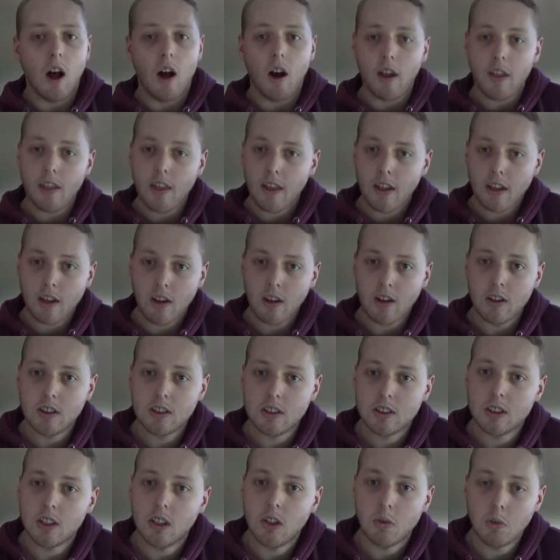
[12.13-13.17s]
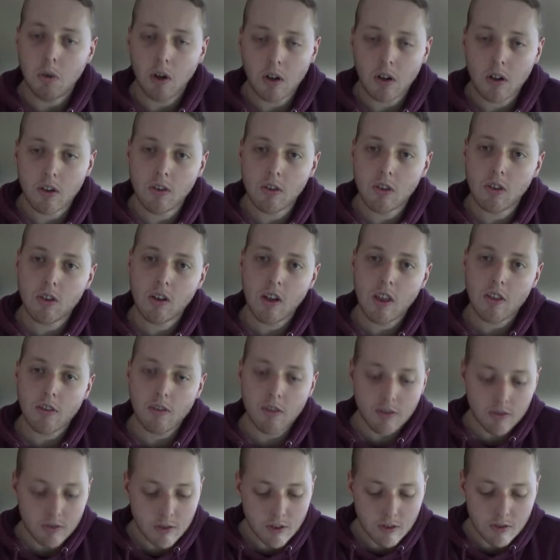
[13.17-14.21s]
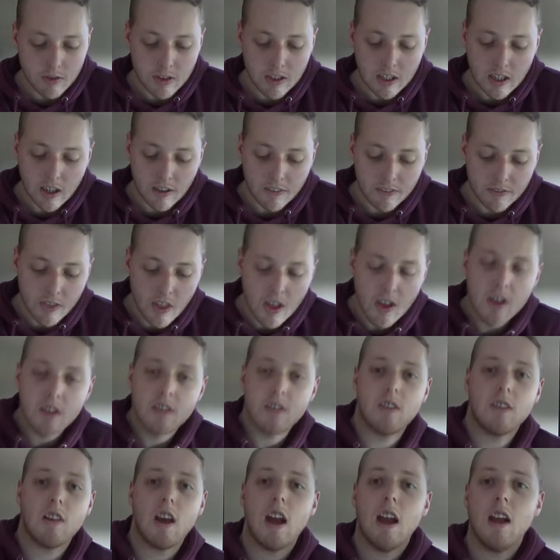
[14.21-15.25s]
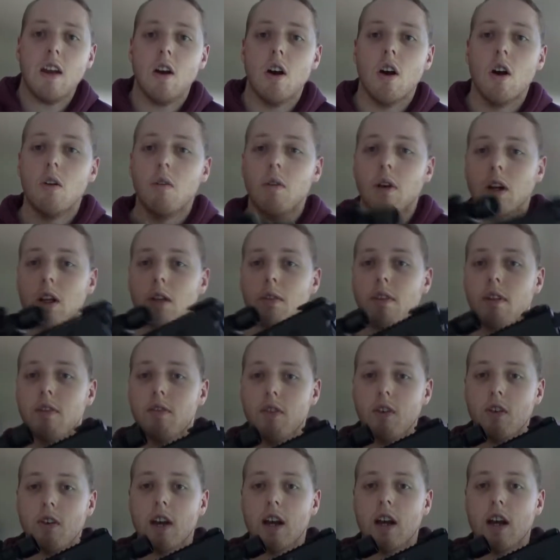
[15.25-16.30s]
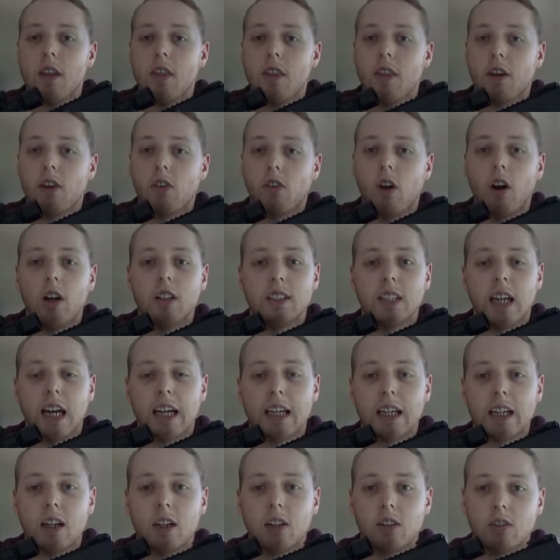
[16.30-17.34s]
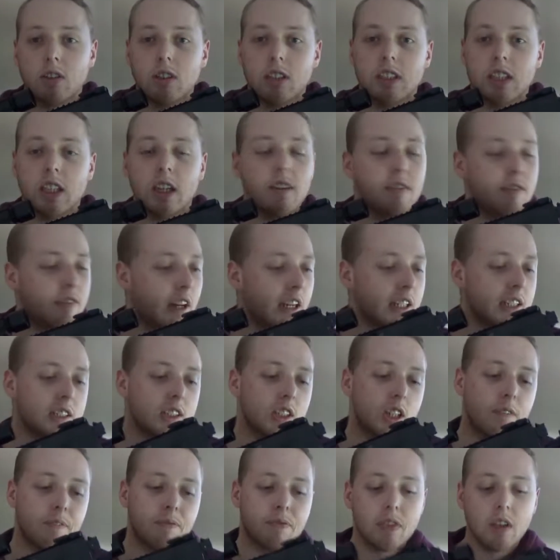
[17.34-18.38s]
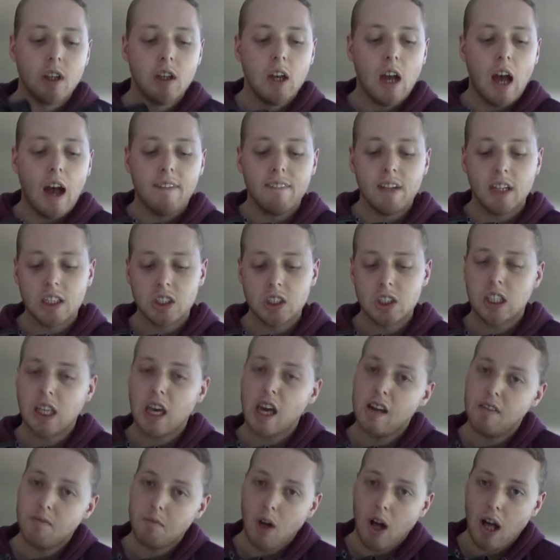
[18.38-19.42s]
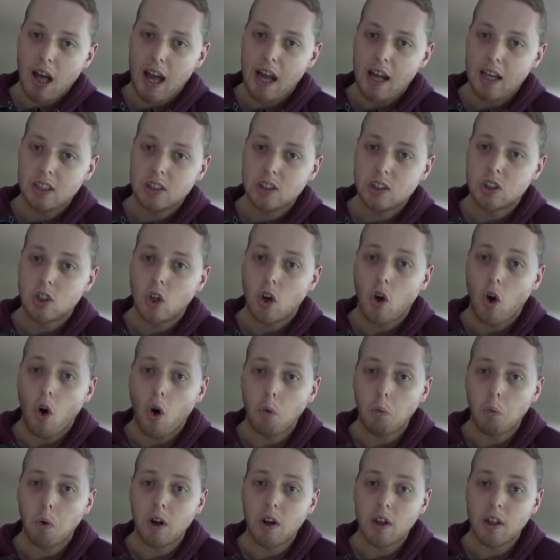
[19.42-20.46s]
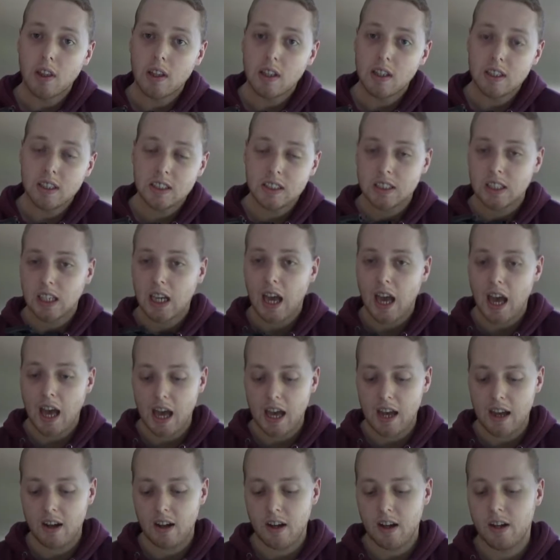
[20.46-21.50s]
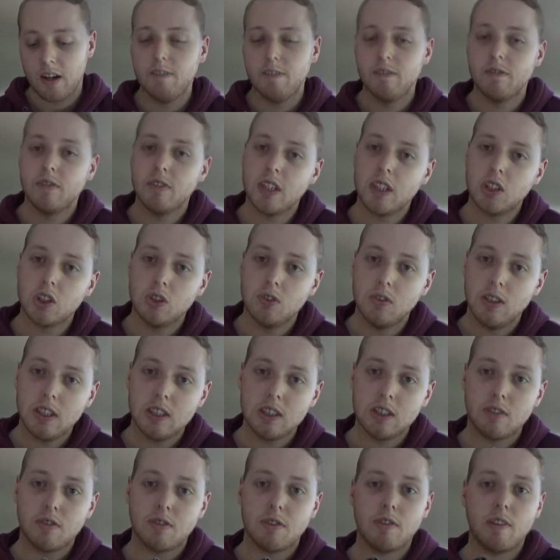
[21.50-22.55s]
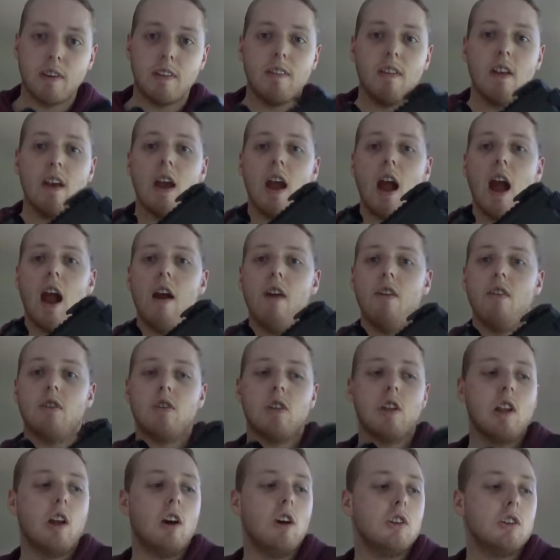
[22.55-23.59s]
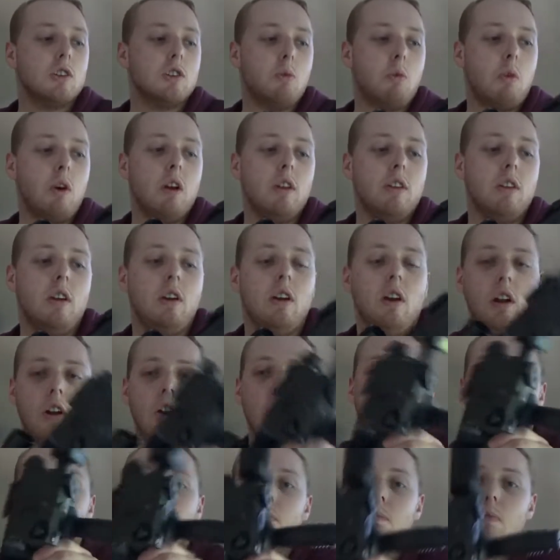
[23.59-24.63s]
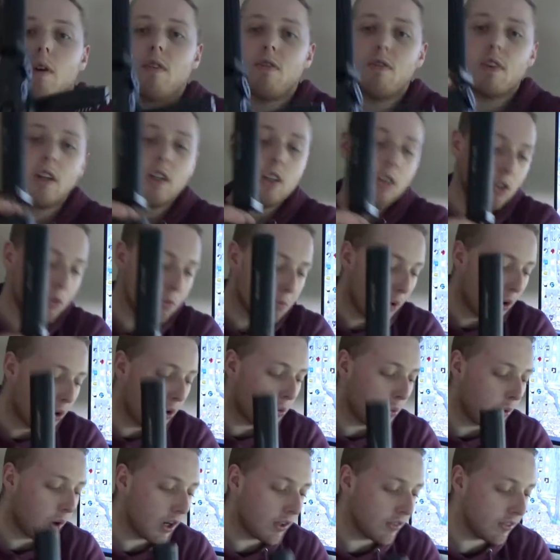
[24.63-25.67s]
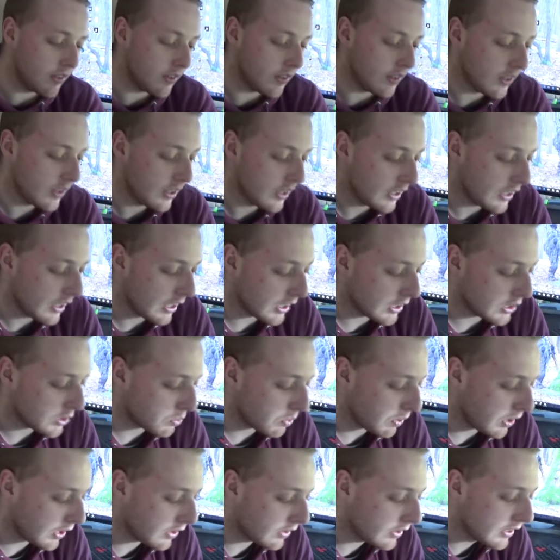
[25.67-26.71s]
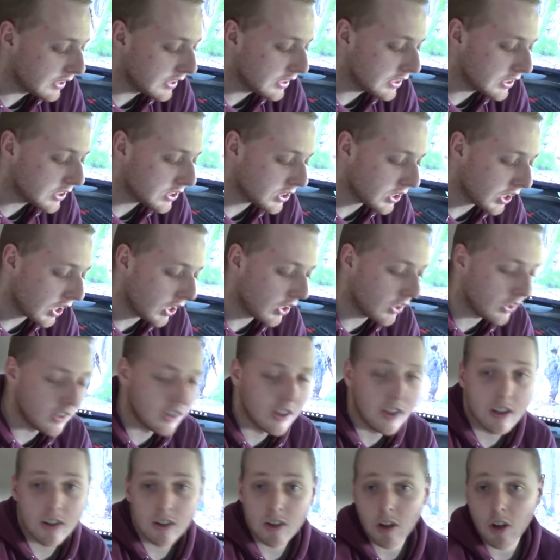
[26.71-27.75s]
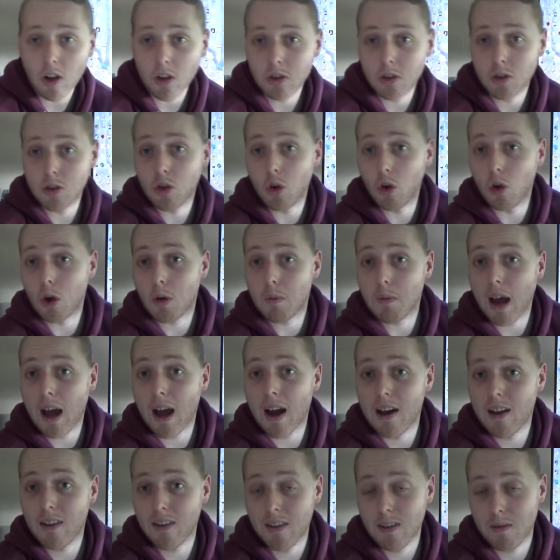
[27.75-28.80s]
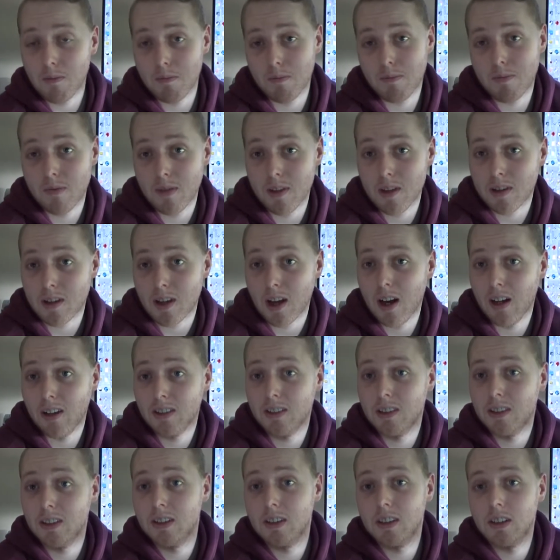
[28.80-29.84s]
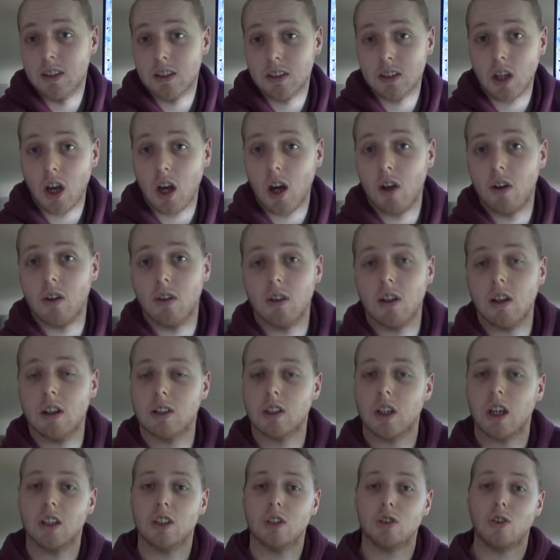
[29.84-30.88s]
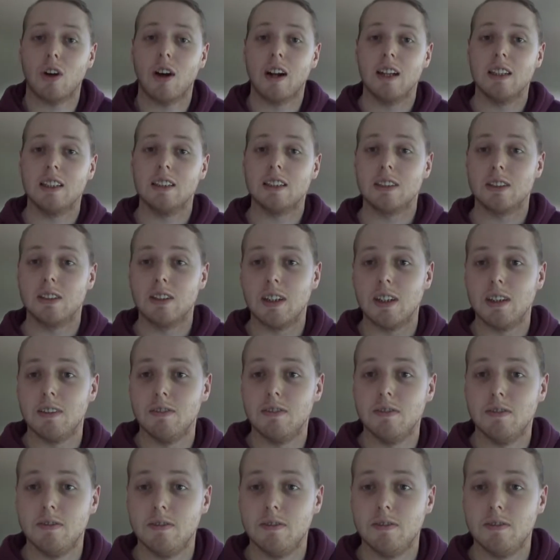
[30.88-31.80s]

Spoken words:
Hi there guys, welcome to another review video. Today we're going to be reviewing the Krytac KRISS Vector. I managed to get my hands on one of these at National Airsoft event. It was the last one, along with my friend who bought one as well. So there's a lot to talk about this gun, so let's get straight into it.